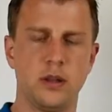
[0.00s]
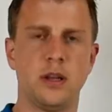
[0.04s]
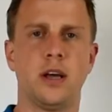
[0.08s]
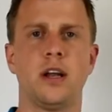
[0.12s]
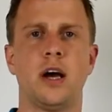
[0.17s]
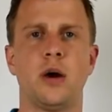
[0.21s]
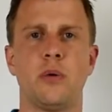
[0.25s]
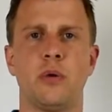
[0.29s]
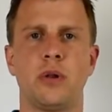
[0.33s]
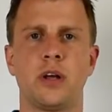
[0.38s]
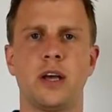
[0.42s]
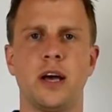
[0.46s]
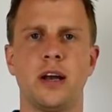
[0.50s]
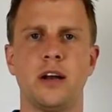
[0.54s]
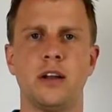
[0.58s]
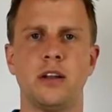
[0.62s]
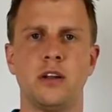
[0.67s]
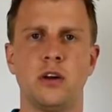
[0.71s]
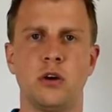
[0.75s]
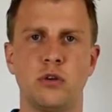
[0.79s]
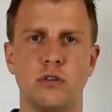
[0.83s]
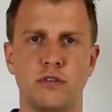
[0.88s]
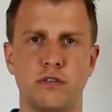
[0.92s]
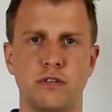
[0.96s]
that I will get
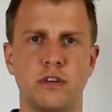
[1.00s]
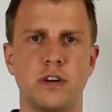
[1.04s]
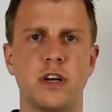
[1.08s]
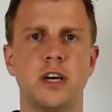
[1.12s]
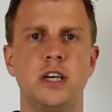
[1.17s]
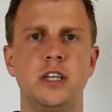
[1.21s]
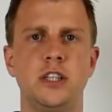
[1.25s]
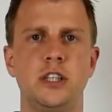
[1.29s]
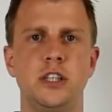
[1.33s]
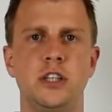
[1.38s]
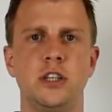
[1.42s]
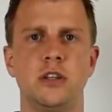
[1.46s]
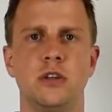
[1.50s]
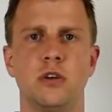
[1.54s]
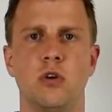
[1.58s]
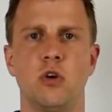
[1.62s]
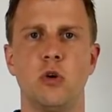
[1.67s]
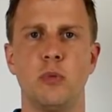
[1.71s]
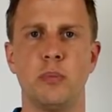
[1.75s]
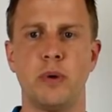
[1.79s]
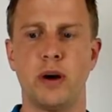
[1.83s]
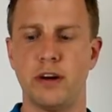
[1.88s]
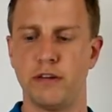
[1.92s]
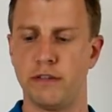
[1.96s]
a notification
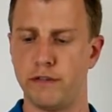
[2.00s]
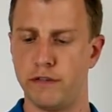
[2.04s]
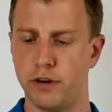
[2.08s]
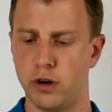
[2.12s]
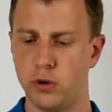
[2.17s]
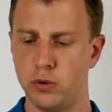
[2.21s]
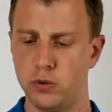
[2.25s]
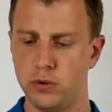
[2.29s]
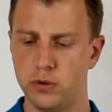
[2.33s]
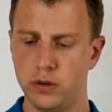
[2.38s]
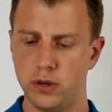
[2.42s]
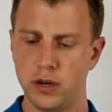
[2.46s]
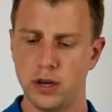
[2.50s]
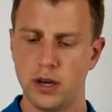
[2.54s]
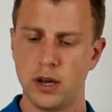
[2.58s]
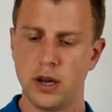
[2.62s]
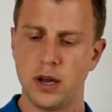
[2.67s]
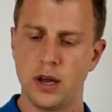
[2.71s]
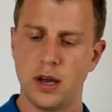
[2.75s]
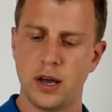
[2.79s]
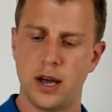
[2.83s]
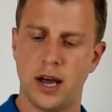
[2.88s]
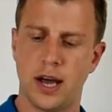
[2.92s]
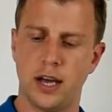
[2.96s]
on my phone,
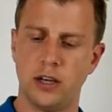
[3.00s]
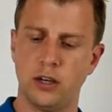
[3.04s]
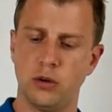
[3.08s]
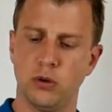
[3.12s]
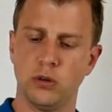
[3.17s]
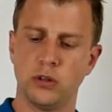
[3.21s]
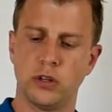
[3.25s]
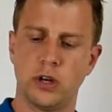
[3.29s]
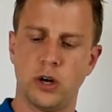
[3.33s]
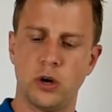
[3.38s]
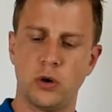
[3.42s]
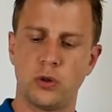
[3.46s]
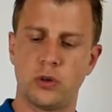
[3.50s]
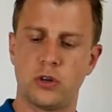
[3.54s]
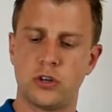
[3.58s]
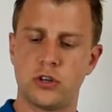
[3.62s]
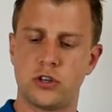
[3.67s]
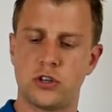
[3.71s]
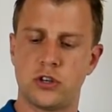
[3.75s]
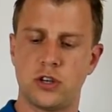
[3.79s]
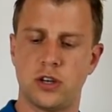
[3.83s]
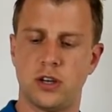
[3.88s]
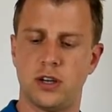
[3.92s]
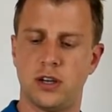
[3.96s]
and you'll
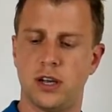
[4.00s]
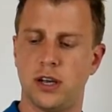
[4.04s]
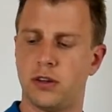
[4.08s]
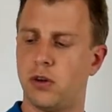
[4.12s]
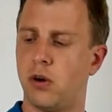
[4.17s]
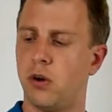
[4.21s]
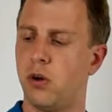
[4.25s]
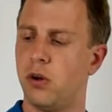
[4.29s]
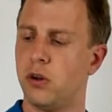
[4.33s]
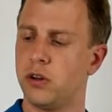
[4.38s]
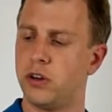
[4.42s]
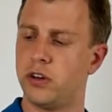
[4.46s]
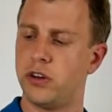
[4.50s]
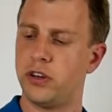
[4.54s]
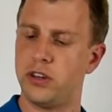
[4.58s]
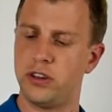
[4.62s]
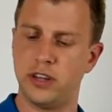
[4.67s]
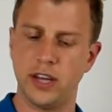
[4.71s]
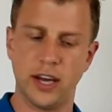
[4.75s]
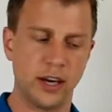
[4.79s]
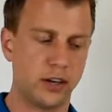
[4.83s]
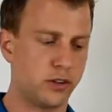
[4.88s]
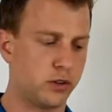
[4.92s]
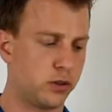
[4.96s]
notice that all the
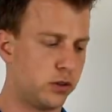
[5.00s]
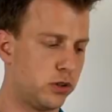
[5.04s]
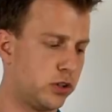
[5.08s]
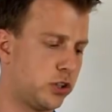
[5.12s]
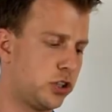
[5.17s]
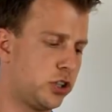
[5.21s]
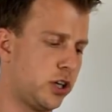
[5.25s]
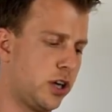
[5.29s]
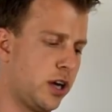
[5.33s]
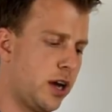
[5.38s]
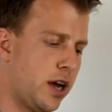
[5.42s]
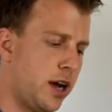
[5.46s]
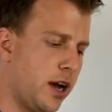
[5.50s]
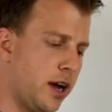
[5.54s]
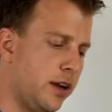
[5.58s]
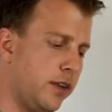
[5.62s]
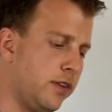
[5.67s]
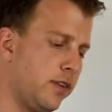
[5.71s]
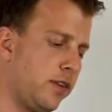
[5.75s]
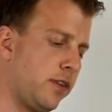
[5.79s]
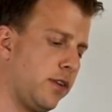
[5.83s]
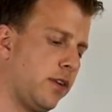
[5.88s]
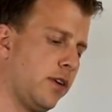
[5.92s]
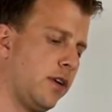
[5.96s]
detectors
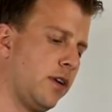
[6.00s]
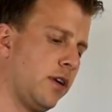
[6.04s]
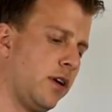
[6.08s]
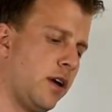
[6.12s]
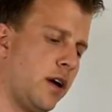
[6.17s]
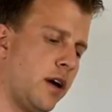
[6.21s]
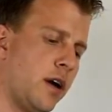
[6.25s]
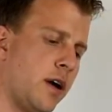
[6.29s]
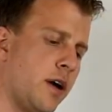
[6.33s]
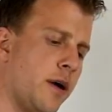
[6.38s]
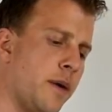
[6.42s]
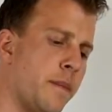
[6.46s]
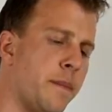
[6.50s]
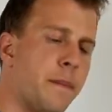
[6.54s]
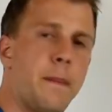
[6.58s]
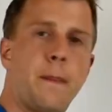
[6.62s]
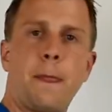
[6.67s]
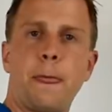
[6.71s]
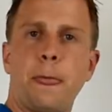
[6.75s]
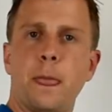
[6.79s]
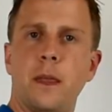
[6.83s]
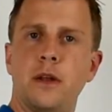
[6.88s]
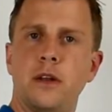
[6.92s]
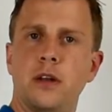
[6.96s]
and
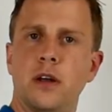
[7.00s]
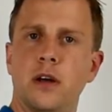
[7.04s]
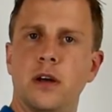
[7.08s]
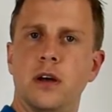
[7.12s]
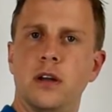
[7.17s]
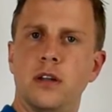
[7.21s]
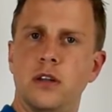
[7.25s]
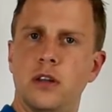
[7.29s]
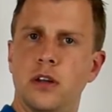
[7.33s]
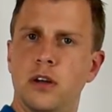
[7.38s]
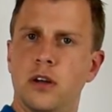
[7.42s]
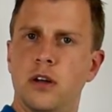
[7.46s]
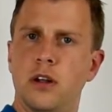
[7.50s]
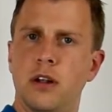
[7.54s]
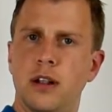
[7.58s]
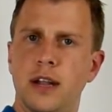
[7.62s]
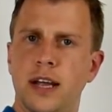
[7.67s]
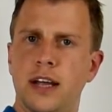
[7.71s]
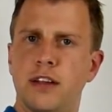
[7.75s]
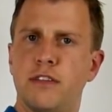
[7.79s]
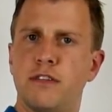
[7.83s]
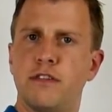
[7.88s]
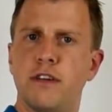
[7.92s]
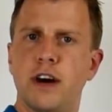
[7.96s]
the
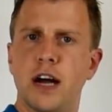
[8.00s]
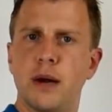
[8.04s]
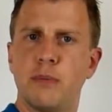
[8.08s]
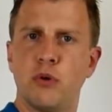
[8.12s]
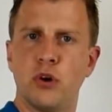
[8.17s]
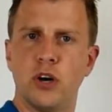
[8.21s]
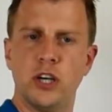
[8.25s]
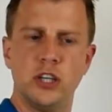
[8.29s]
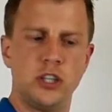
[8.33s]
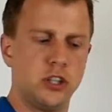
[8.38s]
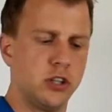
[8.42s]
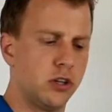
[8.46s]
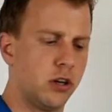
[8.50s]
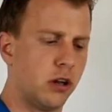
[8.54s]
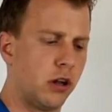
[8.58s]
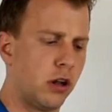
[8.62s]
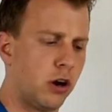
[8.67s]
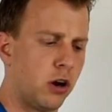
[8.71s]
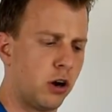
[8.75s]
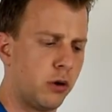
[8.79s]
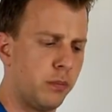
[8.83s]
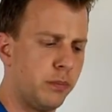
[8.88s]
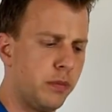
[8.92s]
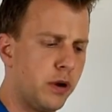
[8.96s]
LED vibration
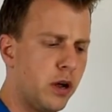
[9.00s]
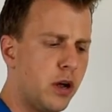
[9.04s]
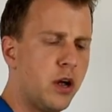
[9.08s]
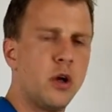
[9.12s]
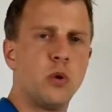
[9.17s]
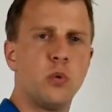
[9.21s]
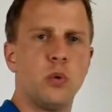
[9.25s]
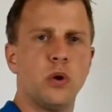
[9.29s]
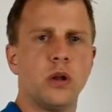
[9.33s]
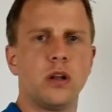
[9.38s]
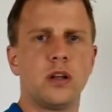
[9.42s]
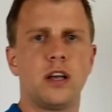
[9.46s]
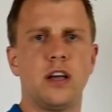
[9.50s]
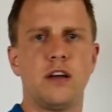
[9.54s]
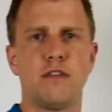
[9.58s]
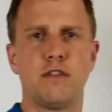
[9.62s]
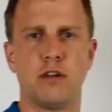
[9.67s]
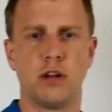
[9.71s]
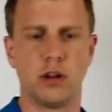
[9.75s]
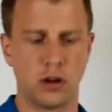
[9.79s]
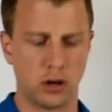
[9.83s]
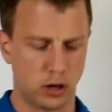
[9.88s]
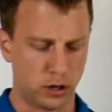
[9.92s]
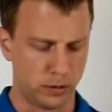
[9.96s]
alarm will
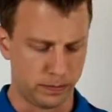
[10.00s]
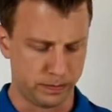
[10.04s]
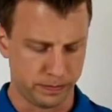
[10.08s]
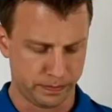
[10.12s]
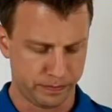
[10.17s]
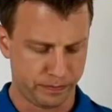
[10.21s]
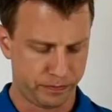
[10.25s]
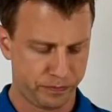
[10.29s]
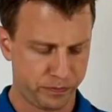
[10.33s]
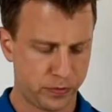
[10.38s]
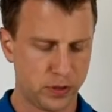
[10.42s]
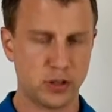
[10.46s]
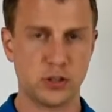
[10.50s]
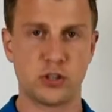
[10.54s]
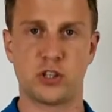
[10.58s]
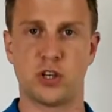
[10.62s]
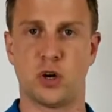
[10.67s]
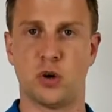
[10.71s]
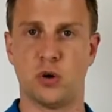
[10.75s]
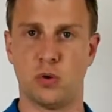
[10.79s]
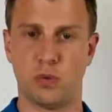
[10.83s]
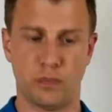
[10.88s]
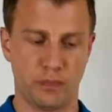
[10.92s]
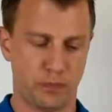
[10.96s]
give alarm.
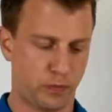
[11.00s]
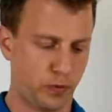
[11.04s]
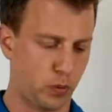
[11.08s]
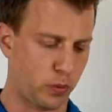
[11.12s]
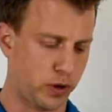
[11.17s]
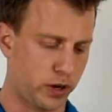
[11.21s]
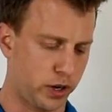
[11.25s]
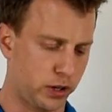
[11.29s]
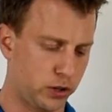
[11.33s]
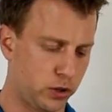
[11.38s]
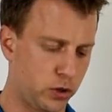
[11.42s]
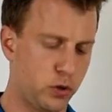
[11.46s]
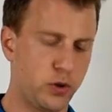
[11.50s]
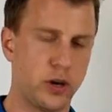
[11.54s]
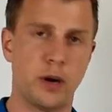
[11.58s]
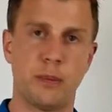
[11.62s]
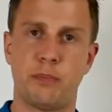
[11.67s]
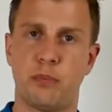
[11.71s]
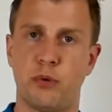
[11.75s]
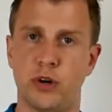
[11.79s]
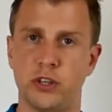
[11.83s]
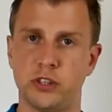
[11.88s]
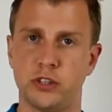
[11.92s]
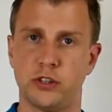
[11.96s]
So what I do,
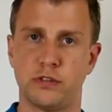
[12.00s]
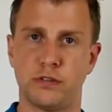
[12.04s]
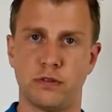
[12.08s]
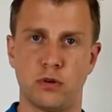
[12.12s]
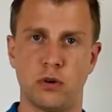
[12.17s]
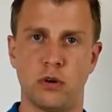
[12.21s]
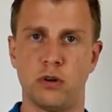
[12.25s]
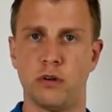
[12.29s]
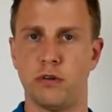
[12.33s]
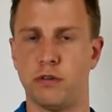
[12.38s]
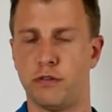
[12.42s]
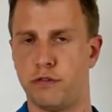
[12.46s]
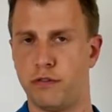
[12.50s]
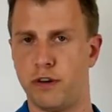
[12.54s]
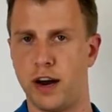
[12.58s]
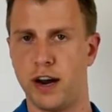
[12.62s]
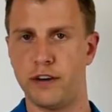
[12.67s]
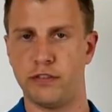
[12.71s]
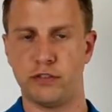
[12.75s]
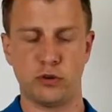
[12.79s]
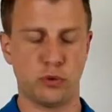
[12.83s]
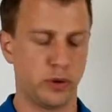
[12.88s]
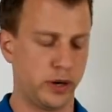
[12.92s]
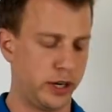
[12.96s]
I press it for
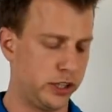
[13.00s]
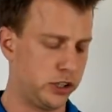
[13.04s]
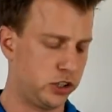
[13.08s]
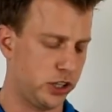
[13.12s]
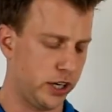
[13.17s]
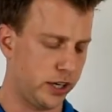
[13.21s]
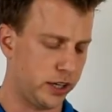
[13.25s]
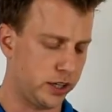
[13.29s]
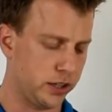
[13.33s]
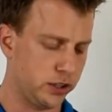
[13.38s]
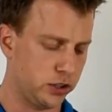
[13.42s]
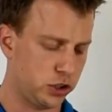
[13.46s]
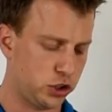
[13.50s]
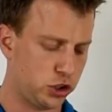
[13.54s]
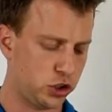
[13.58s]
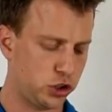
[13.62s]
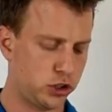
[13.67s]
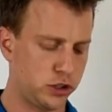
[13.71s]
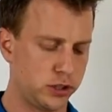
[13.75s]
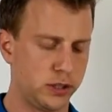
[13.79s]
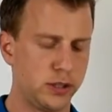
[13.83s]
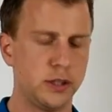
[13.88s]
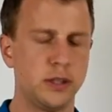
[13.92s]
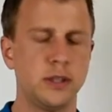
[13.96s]
5 to 8
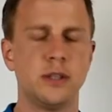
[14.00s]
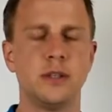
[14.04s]
seconds.